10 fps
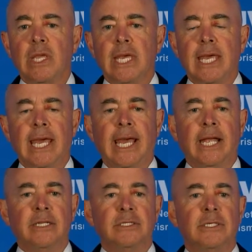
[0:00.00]

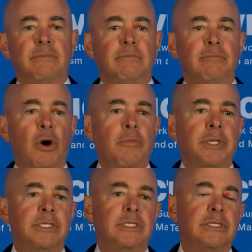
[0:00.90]
And
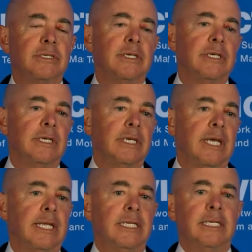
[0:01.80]
moments
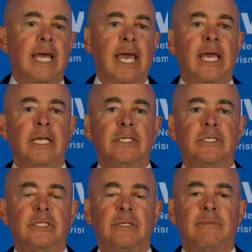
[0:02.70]
and
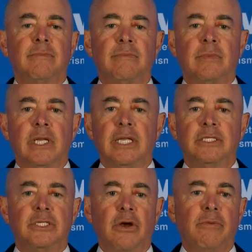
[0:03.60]
days and
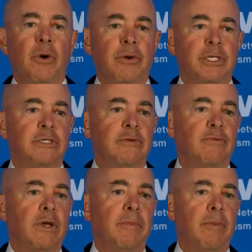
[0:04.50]
ceremonies of
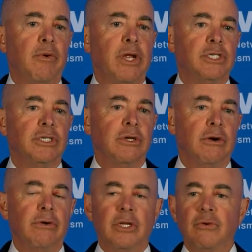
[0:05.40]
commemoration
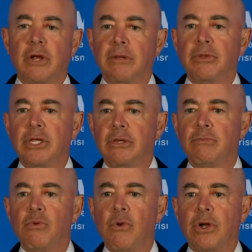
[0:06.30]
are incredibly
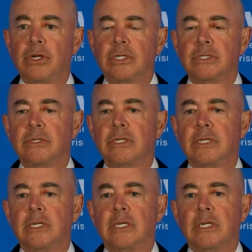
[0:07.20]
important.
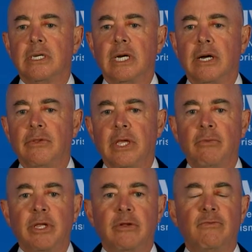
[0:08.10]
They
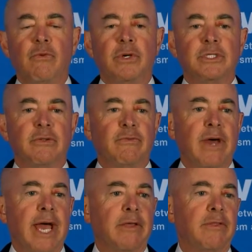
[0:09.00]
reinforce the
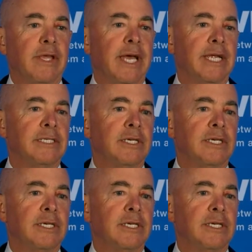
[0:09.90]
fact that